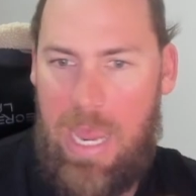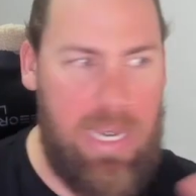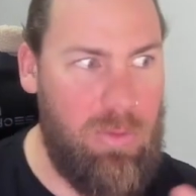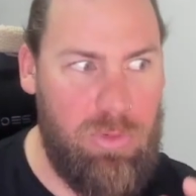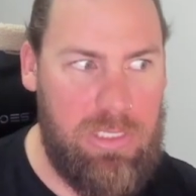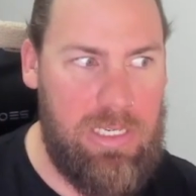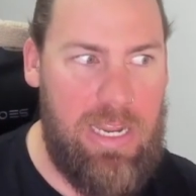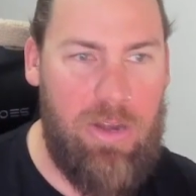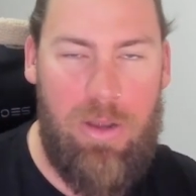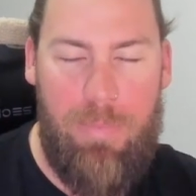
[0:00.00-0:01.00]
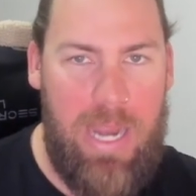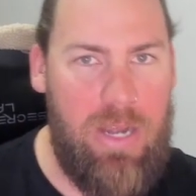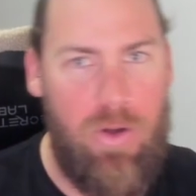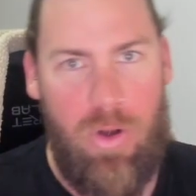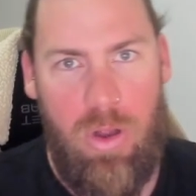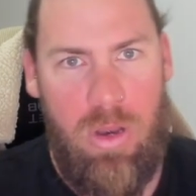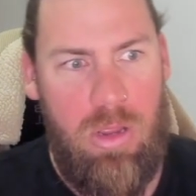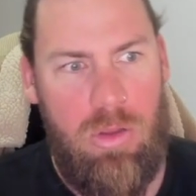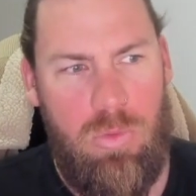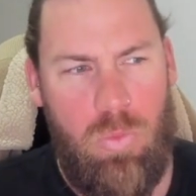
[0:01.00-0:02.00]
That wasn't there in the beta, or
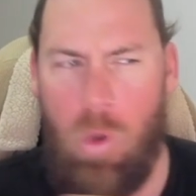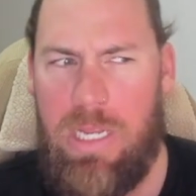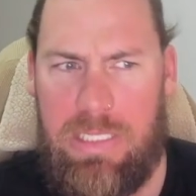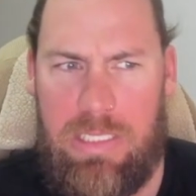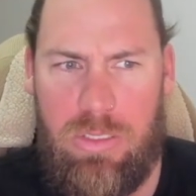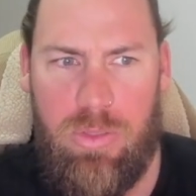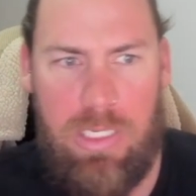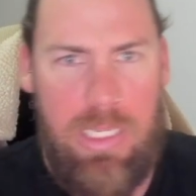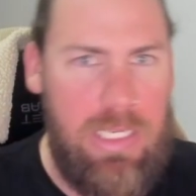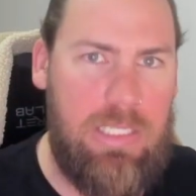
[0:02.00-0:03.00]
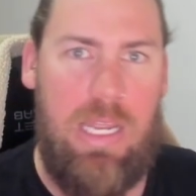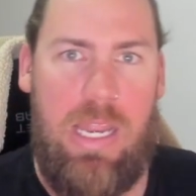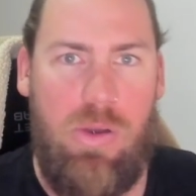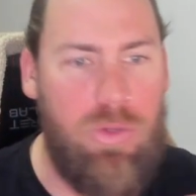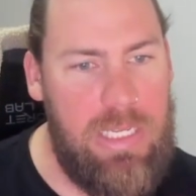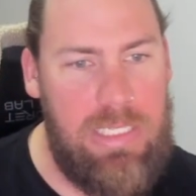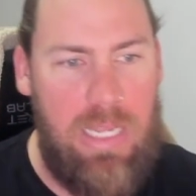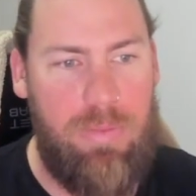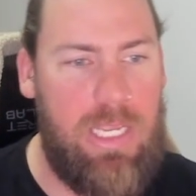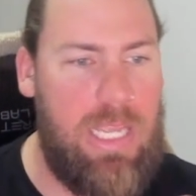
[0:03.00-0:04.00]
why is this doing this, and all these
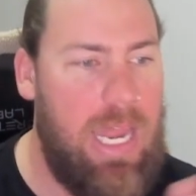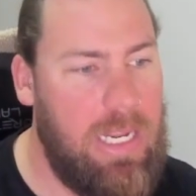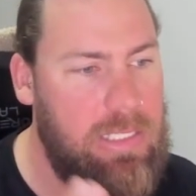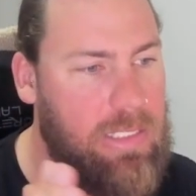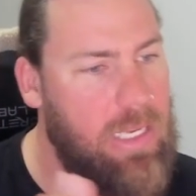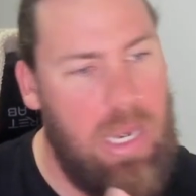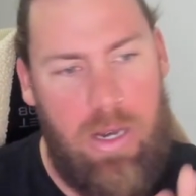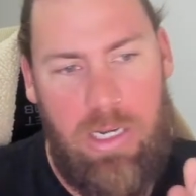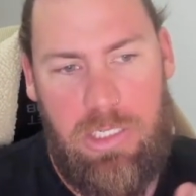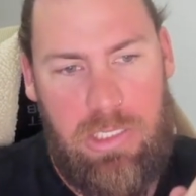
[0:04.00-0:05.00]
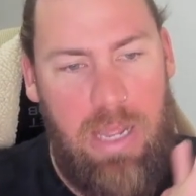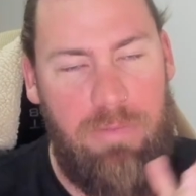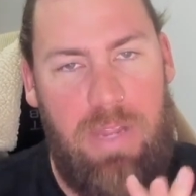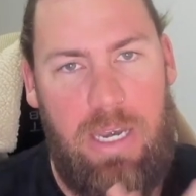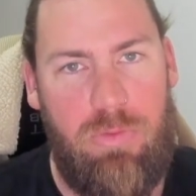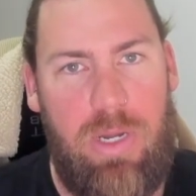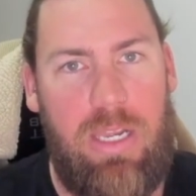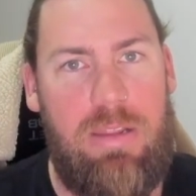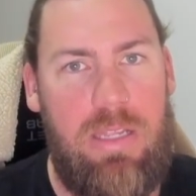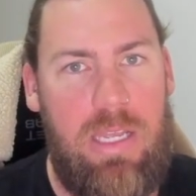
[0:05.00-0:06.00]
other mechanics. And I just love that. It
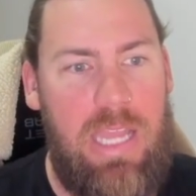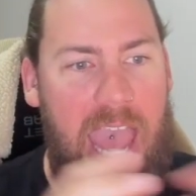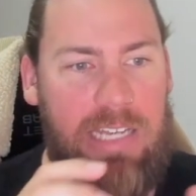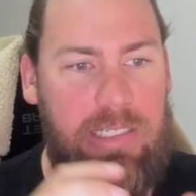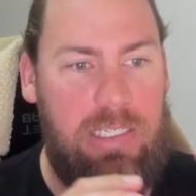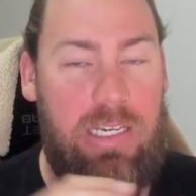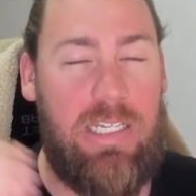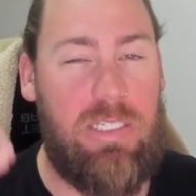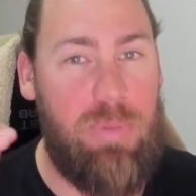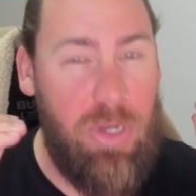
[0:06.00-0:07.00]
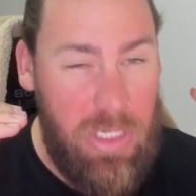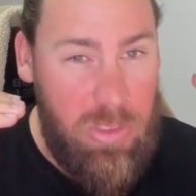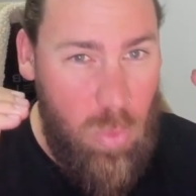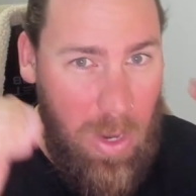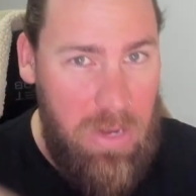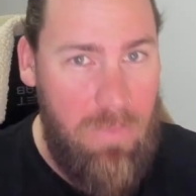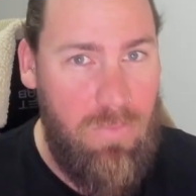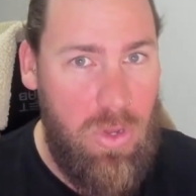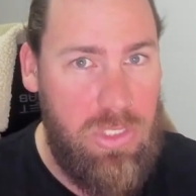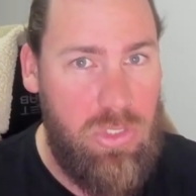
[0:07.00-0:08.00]
really adds to the experience when you
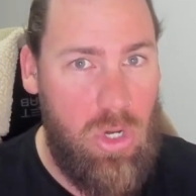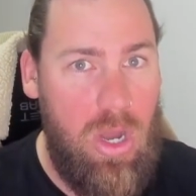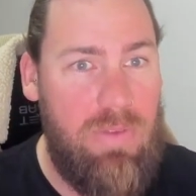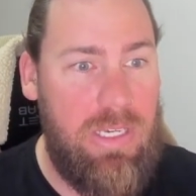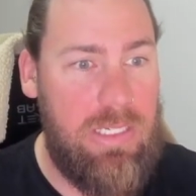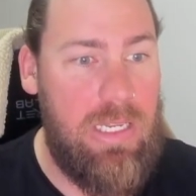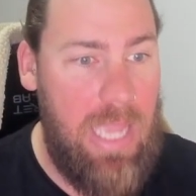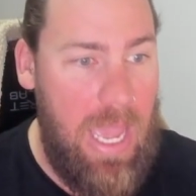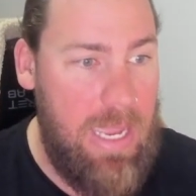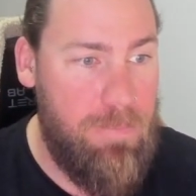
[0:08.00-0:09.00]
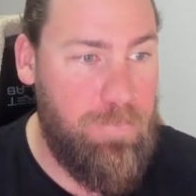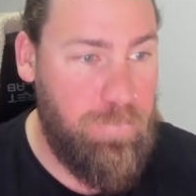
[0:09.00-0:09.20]
first dive into the game.